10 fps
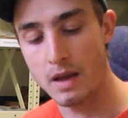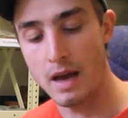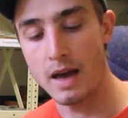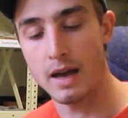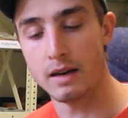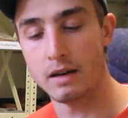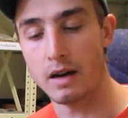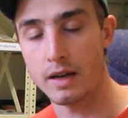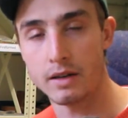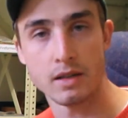and
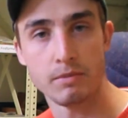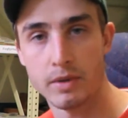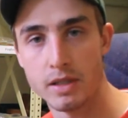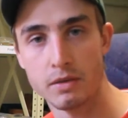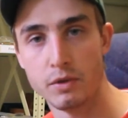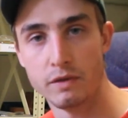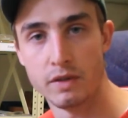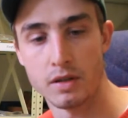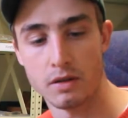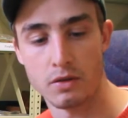I can simply just move
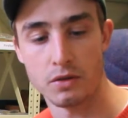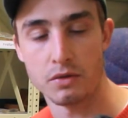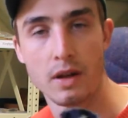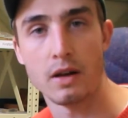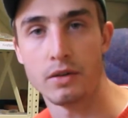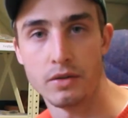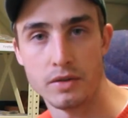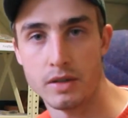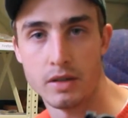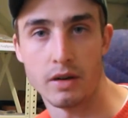this across without
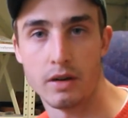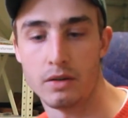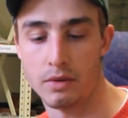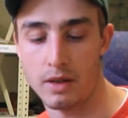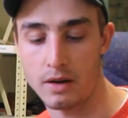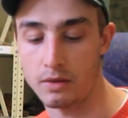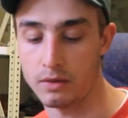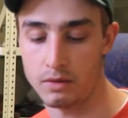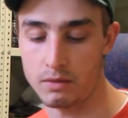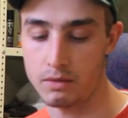losing zero,
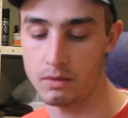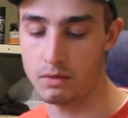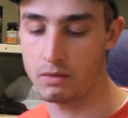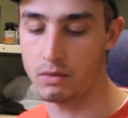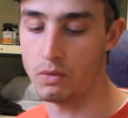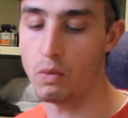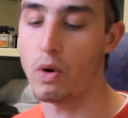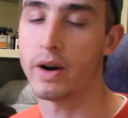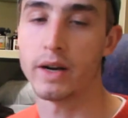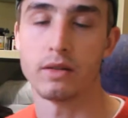without
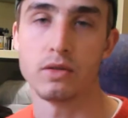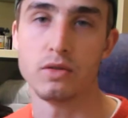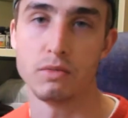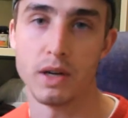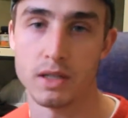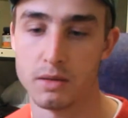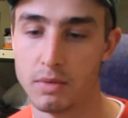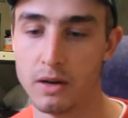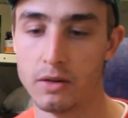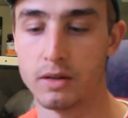worrying too much
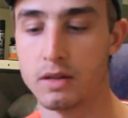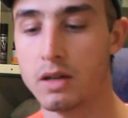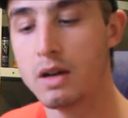about it.